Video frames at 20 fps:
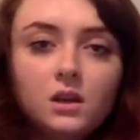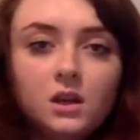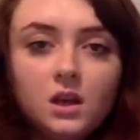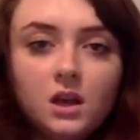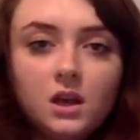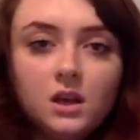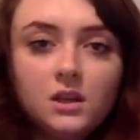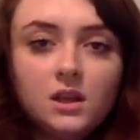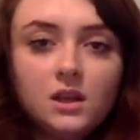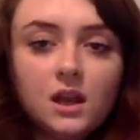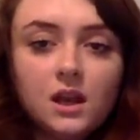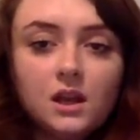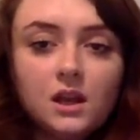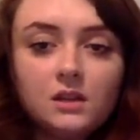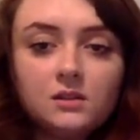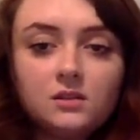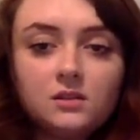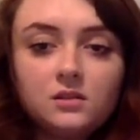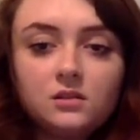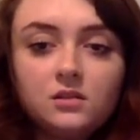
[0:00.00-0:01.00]
in
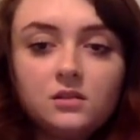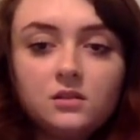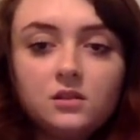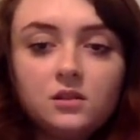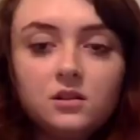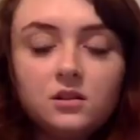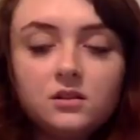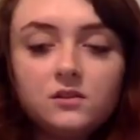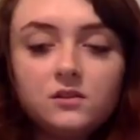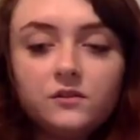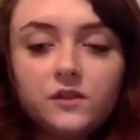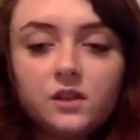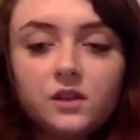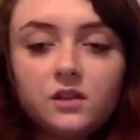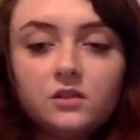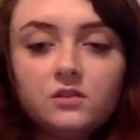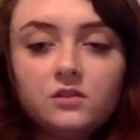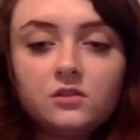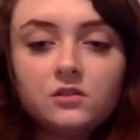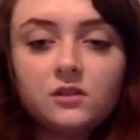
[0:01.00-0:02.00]
that New Year's
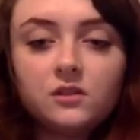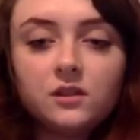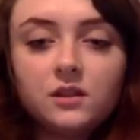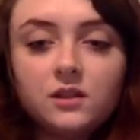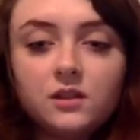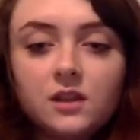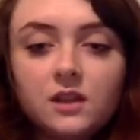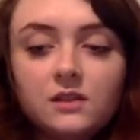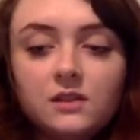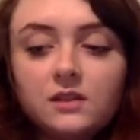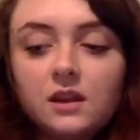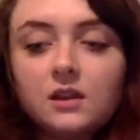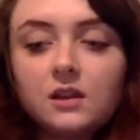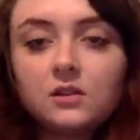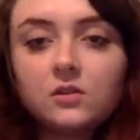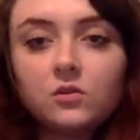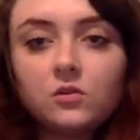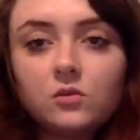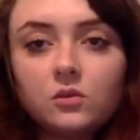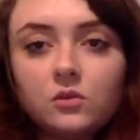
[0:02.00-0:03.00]
video. So I think that's kind
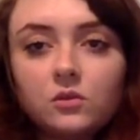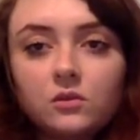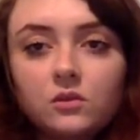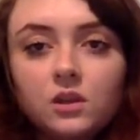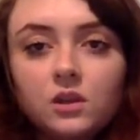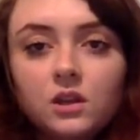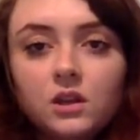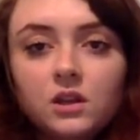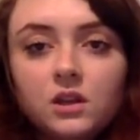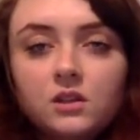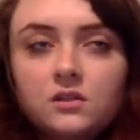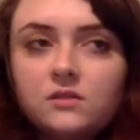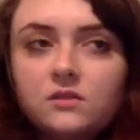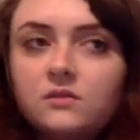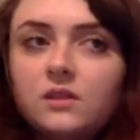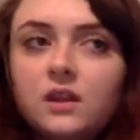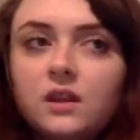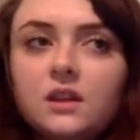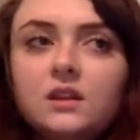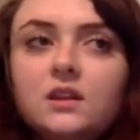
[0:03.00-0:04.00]
of cool. So
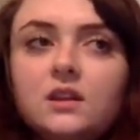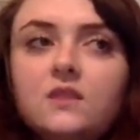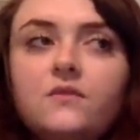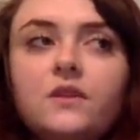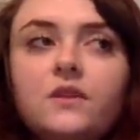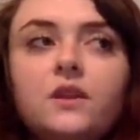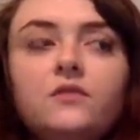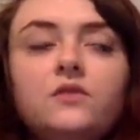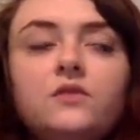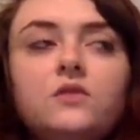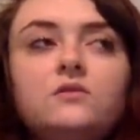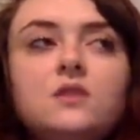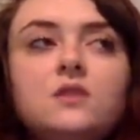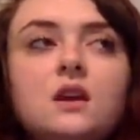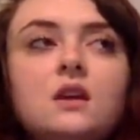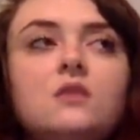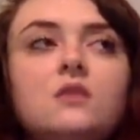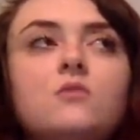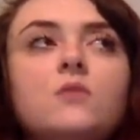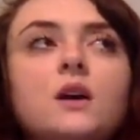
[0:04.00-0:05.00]
like, even if you
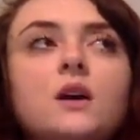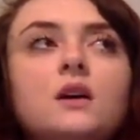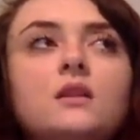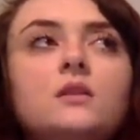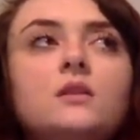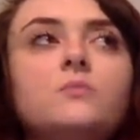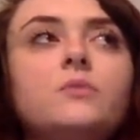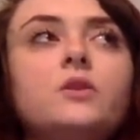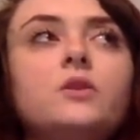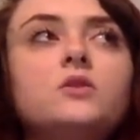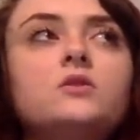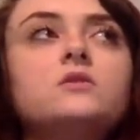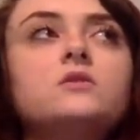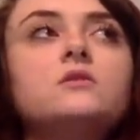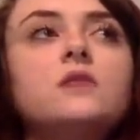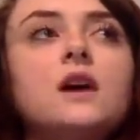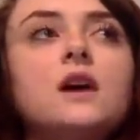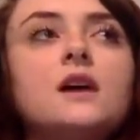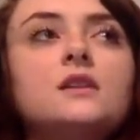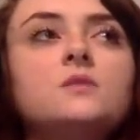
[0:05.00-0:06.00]
take away the
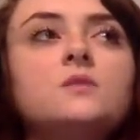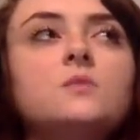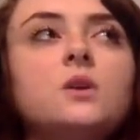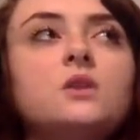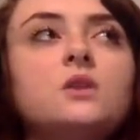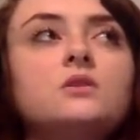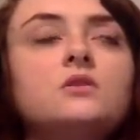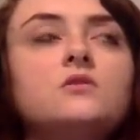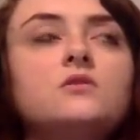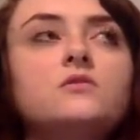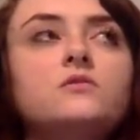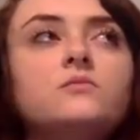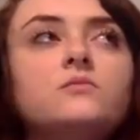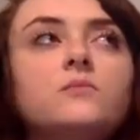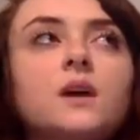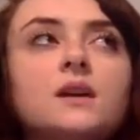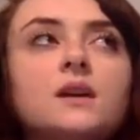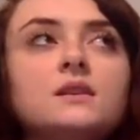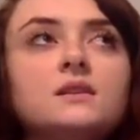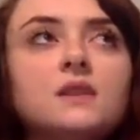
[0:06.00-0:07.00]
personal aspect of
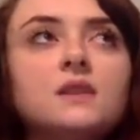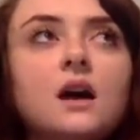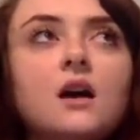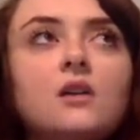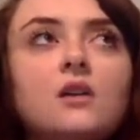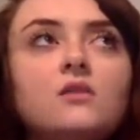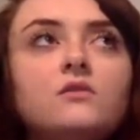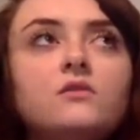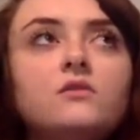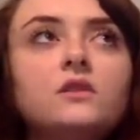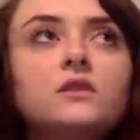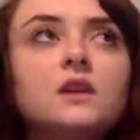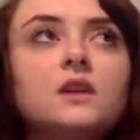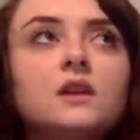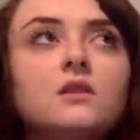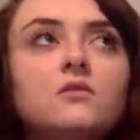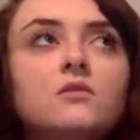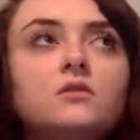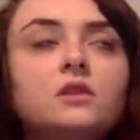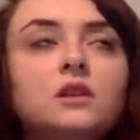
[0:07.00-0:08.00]
myself, because I
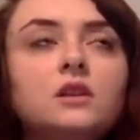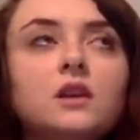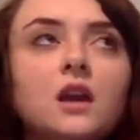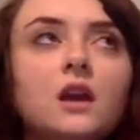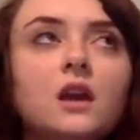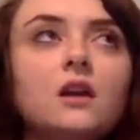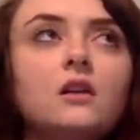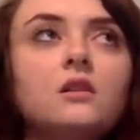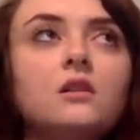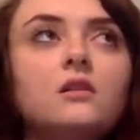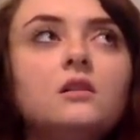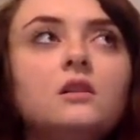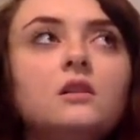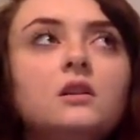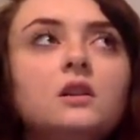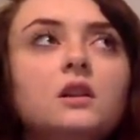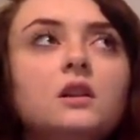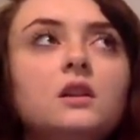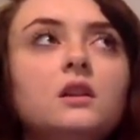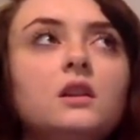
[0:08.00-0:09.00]
don't really care
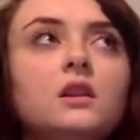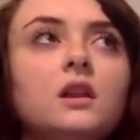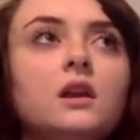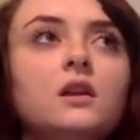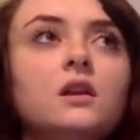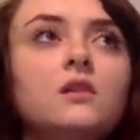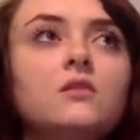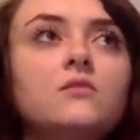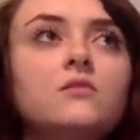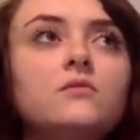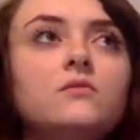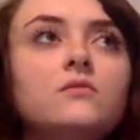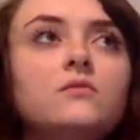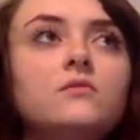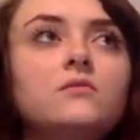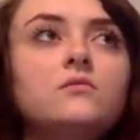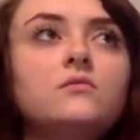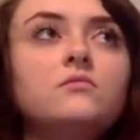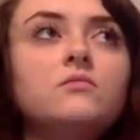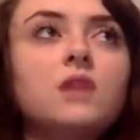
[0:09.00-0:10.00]
like
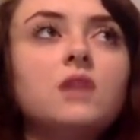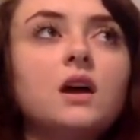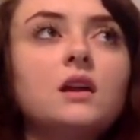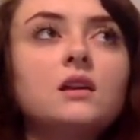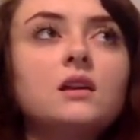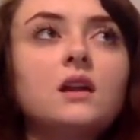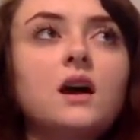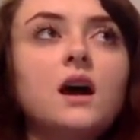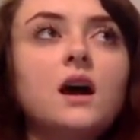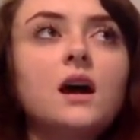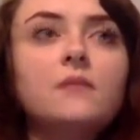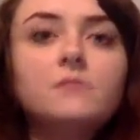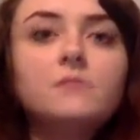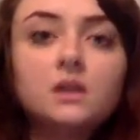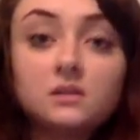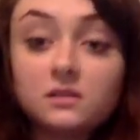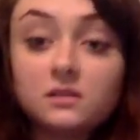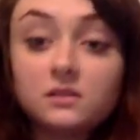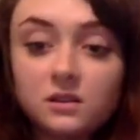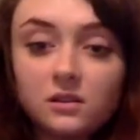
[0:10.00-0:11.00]
that I'm
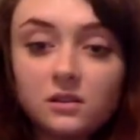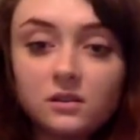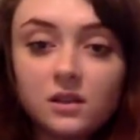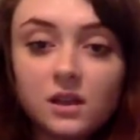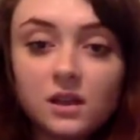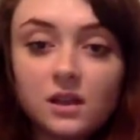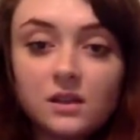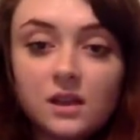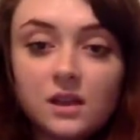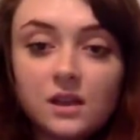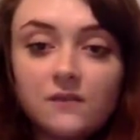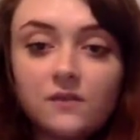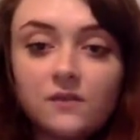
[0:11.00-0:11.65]
necessarily in that